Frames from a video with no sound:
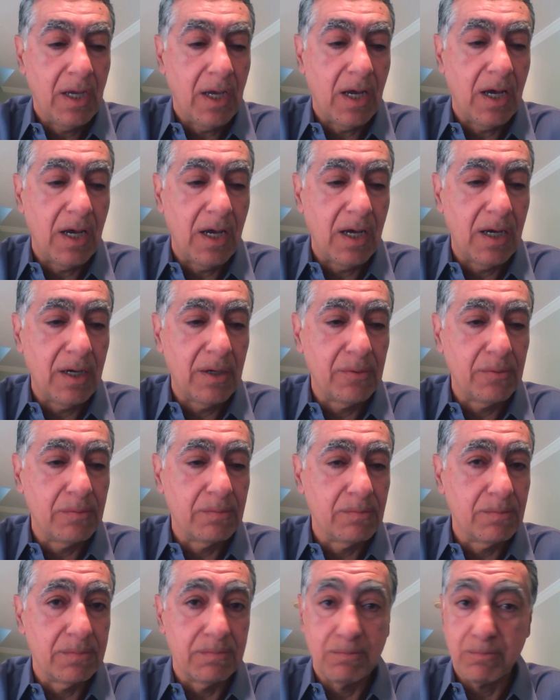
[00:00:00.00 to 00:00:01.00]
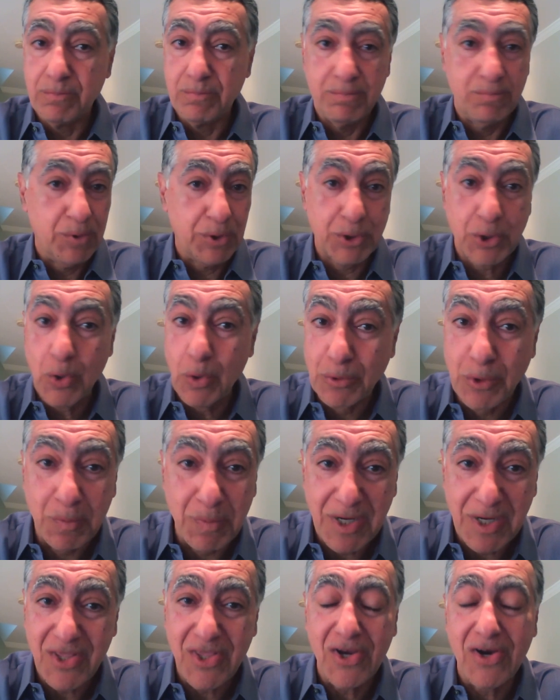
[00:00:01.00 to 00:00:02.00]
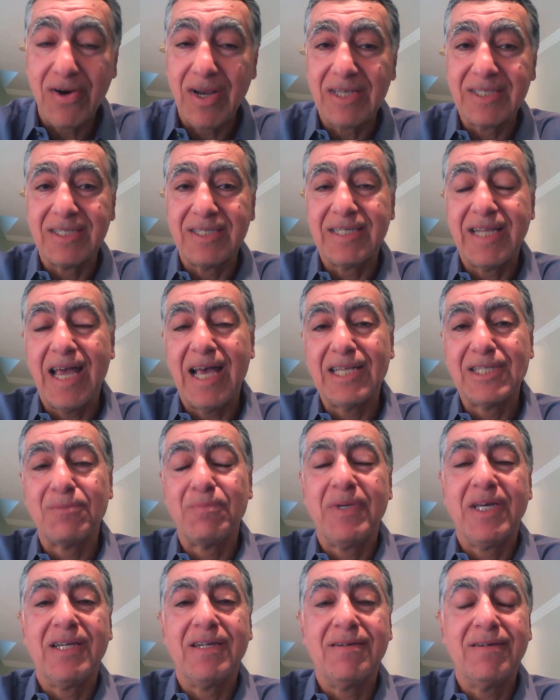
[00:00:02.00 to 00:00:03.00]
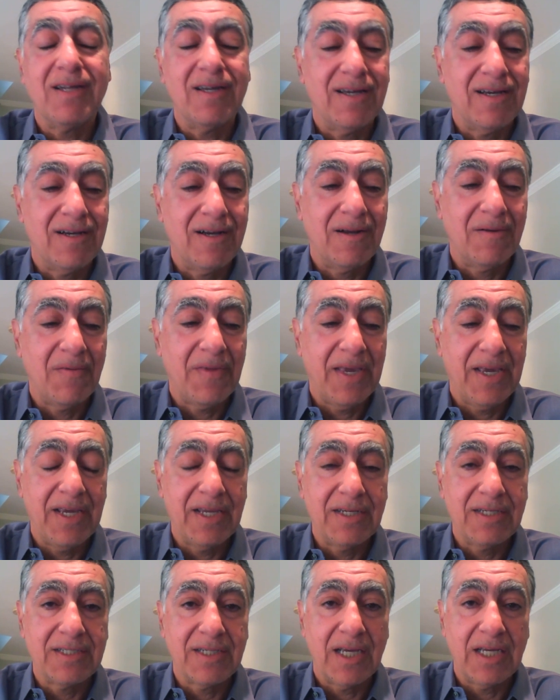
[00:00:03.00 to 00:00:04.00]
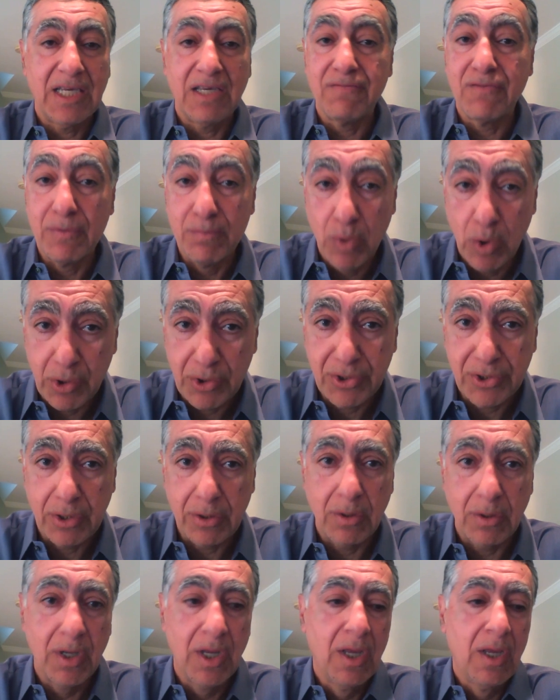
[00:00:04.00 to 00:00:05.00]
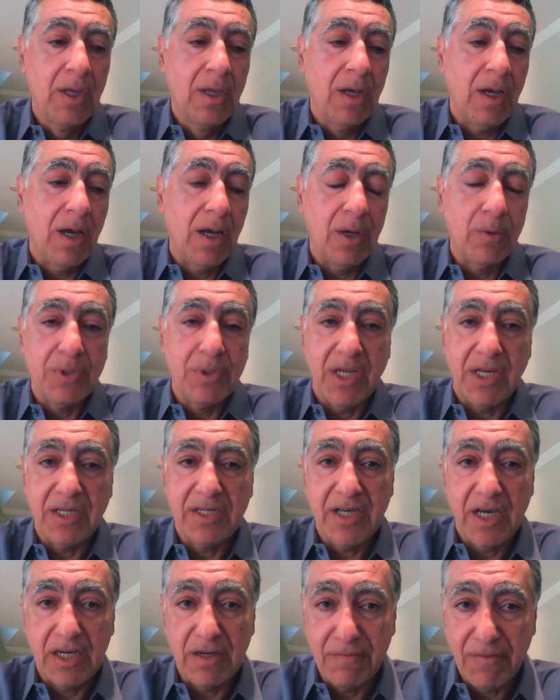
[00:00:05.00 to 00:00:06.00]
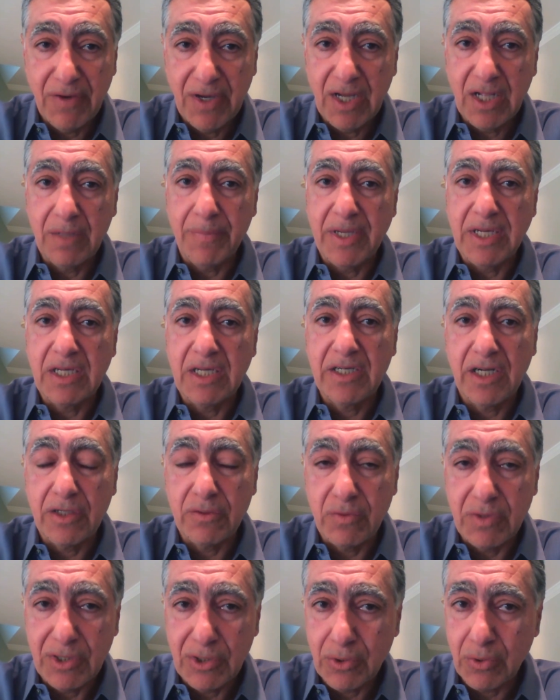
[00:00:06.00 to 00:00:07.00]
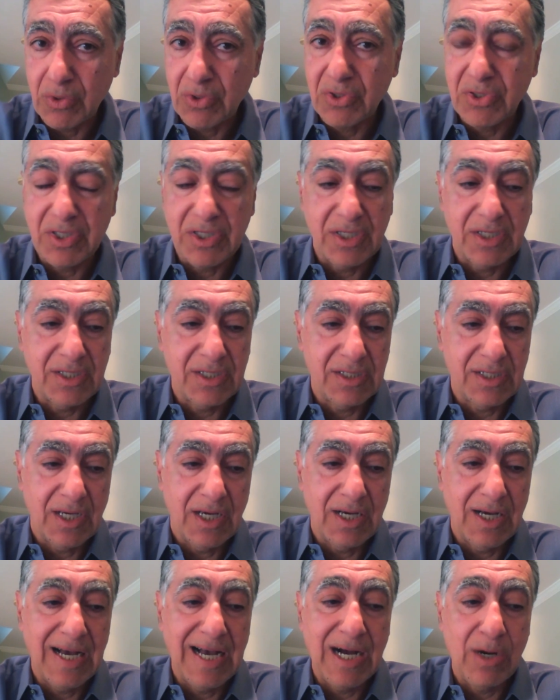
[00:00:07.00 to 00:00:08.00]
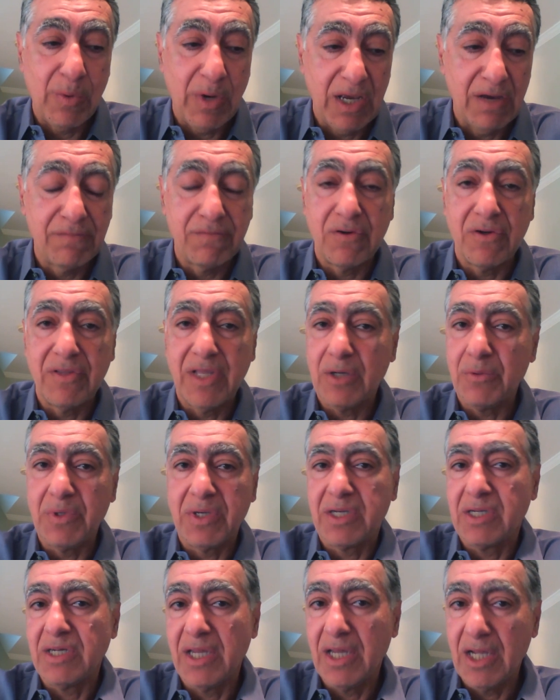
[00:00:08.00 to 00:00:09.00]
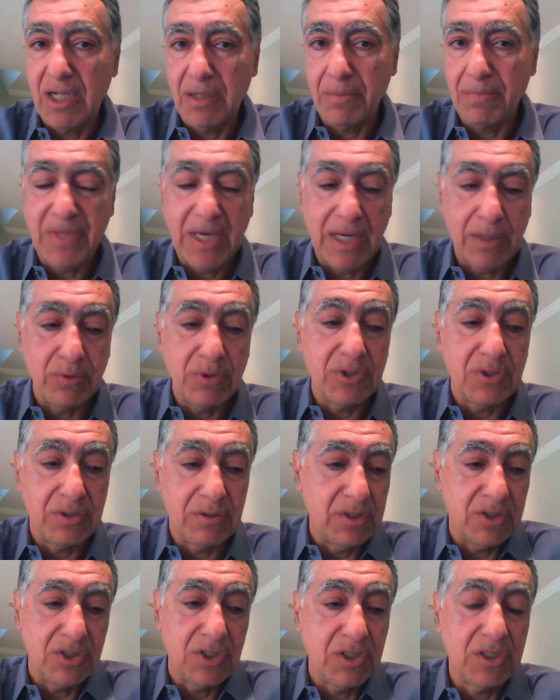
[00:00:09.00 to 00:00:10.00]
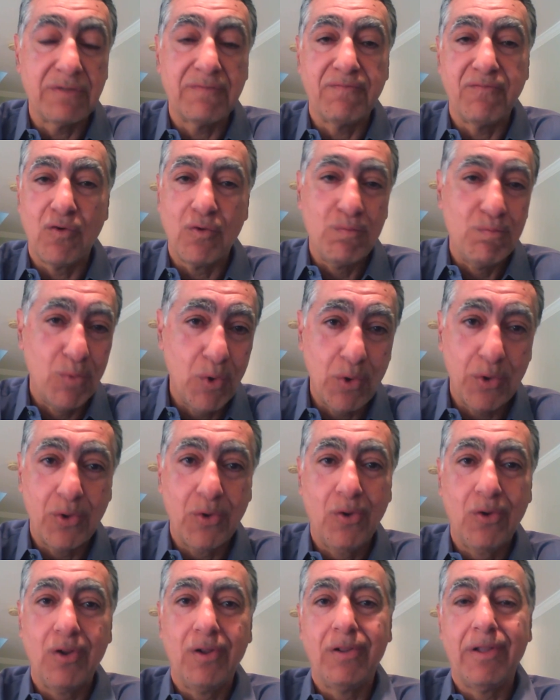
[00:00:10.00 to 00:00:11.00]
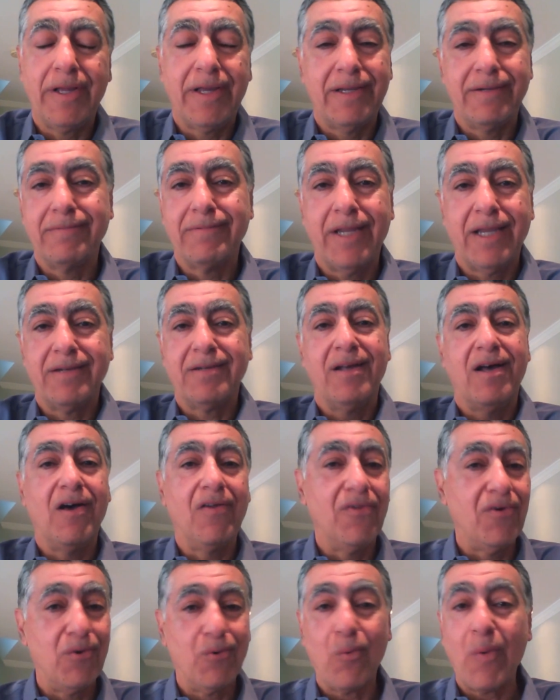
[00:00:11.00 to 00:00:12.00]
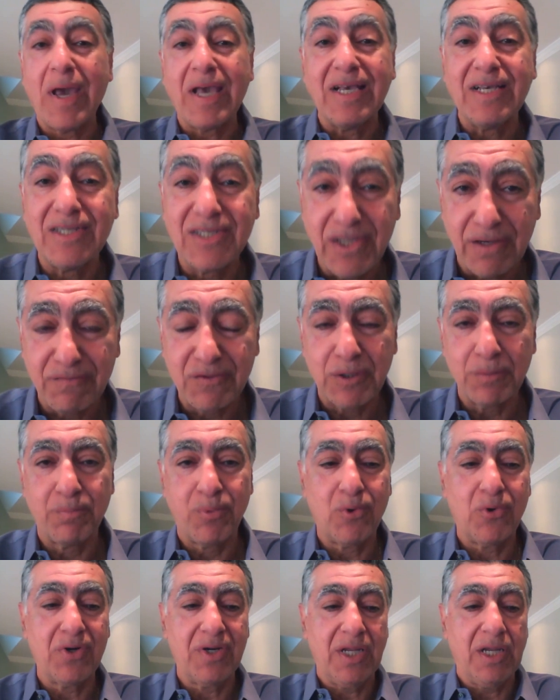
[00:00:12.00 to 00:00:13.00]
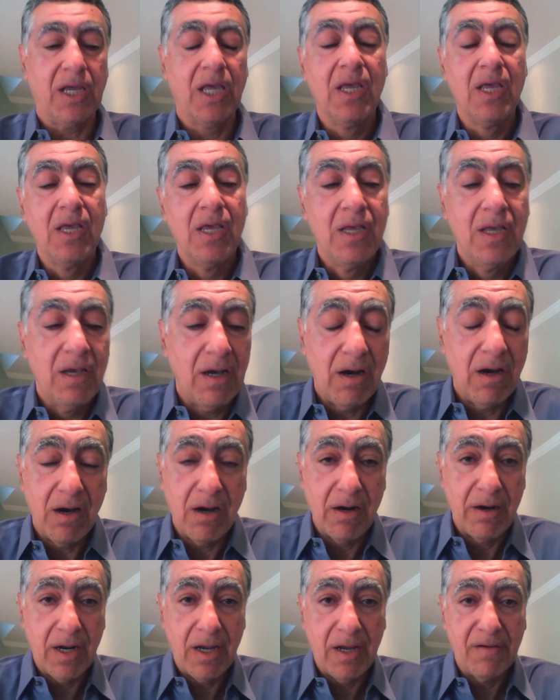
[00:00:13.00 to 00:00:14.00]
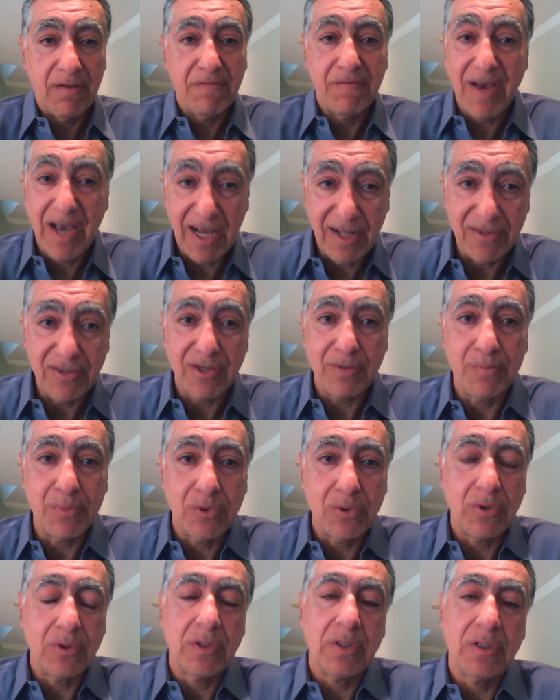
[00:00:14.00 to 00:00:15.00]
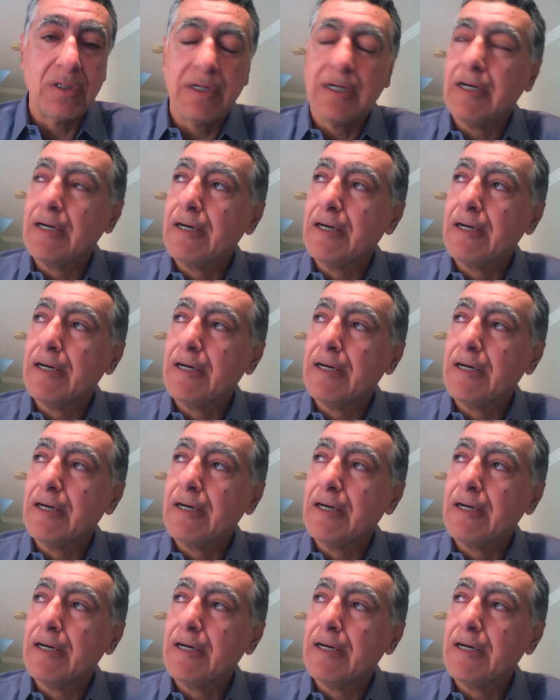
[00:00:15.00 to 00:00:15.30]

was going to be there as it has been, and even more so. With any kind of help, any kind of resources, however that we can help. That was just for moral and other ways of supporting our valuable